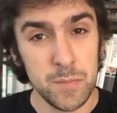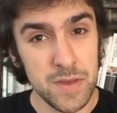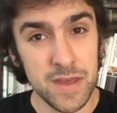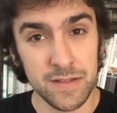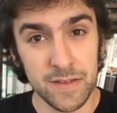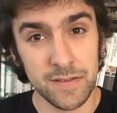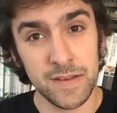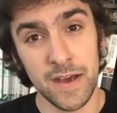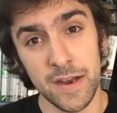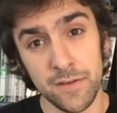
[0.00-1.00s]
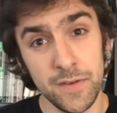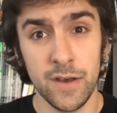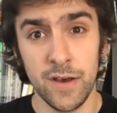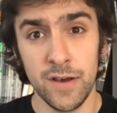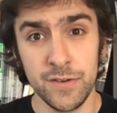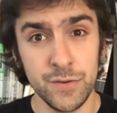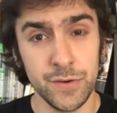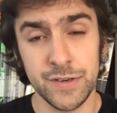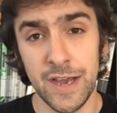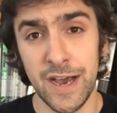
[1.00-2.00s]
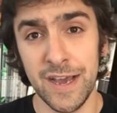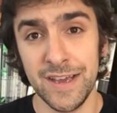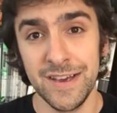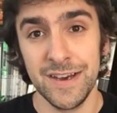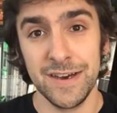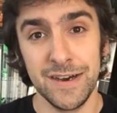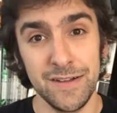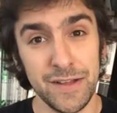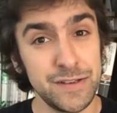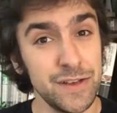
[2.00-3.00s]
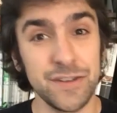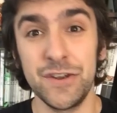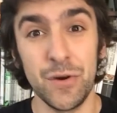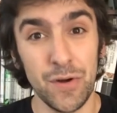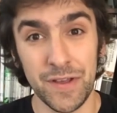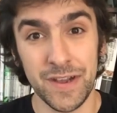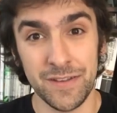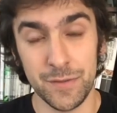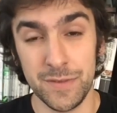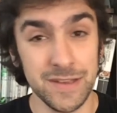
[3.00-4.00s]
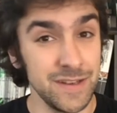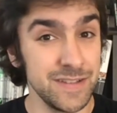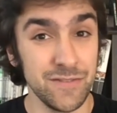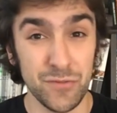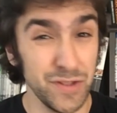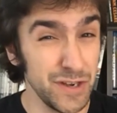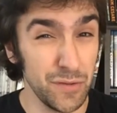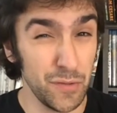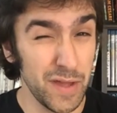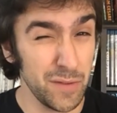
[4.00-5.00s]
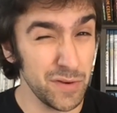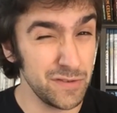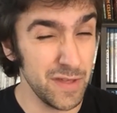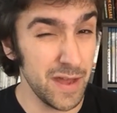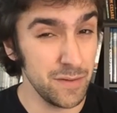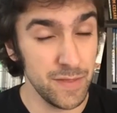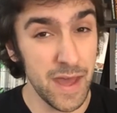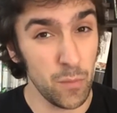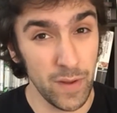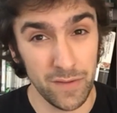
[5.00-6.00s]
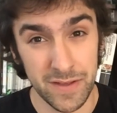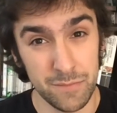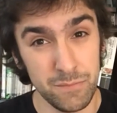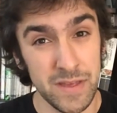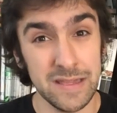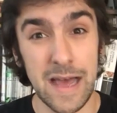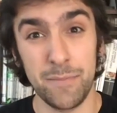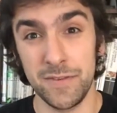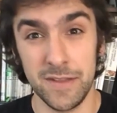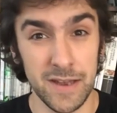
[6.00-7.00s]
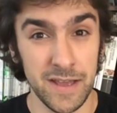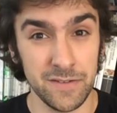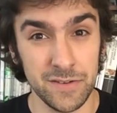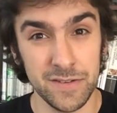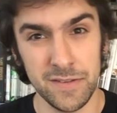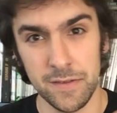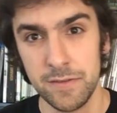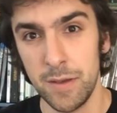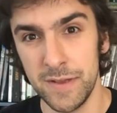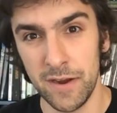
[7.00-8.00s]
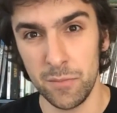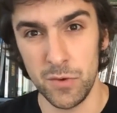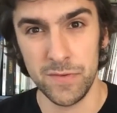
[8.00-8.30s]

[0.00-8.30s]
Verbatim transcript: being this kind of Jewish guy, like doesn't know all the customs. He doesn't even really know the language that well. He lapses into English. This is a subtitle